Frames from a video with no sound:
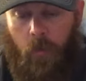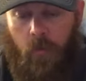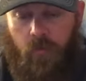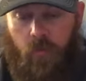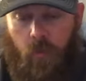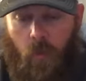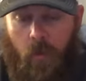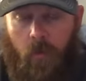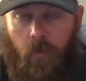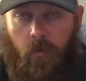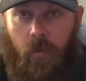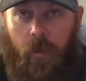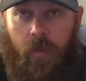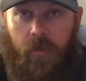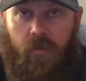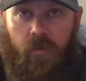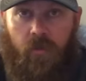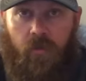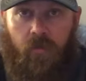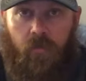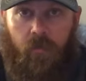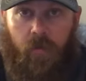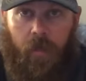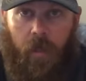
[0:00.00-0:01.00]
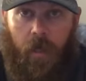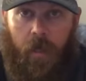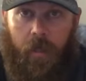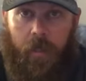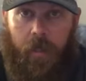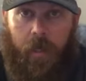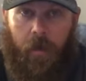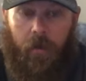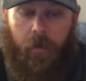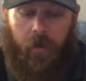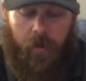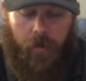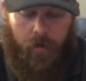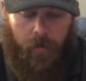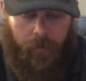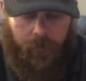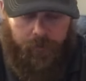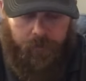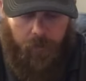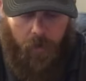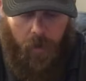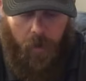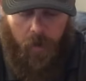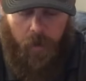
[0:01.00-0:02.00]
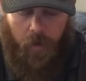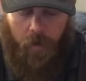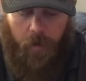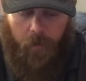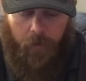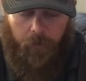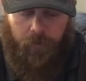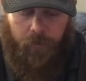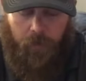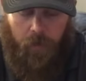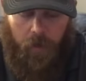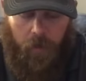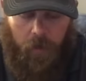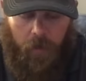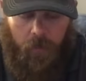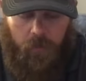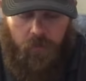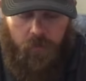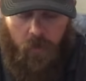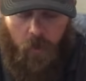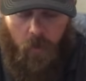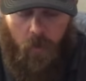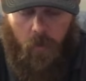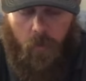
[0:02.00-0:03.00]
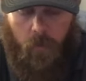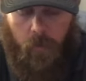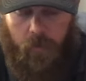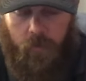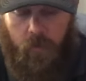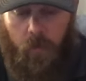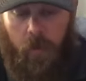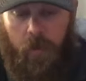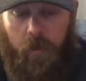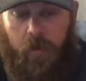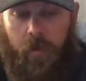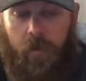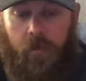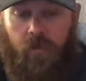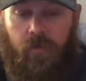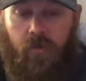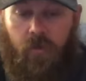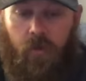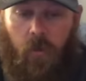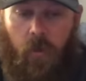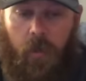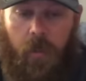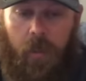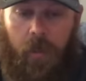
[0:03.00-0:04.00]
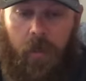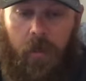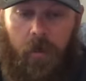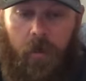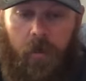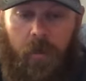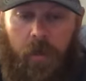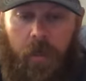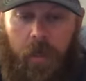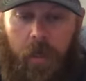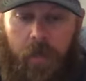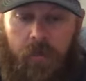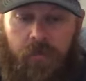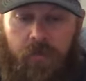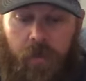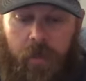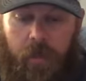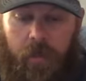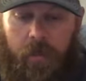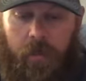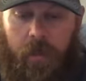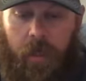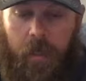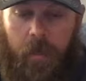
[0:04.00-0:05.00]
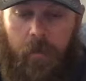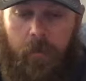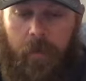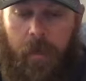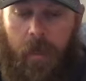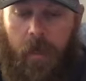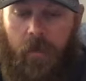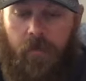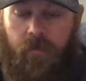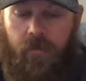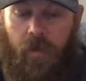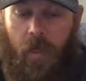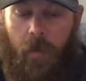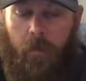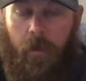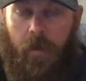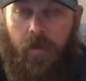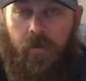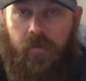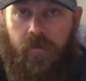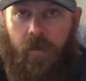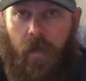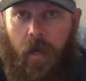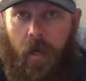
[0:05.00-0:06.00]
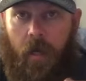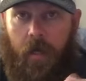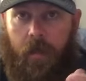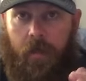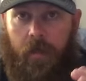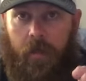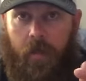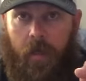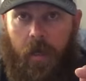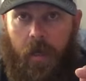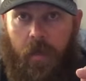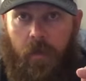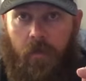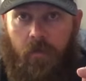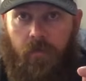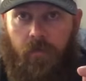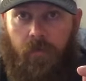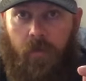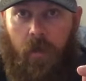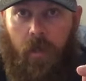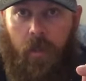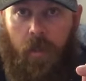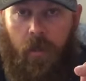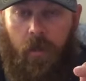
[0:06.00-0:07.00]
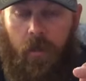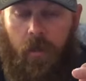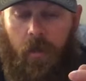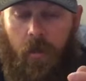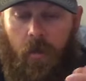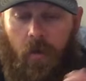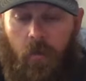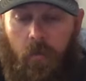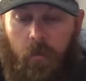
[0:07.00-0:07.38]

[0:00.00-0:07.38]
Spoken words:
was one reason for not carrying them. So between these two here, yes, I can lay them down side by side and kind of, you know,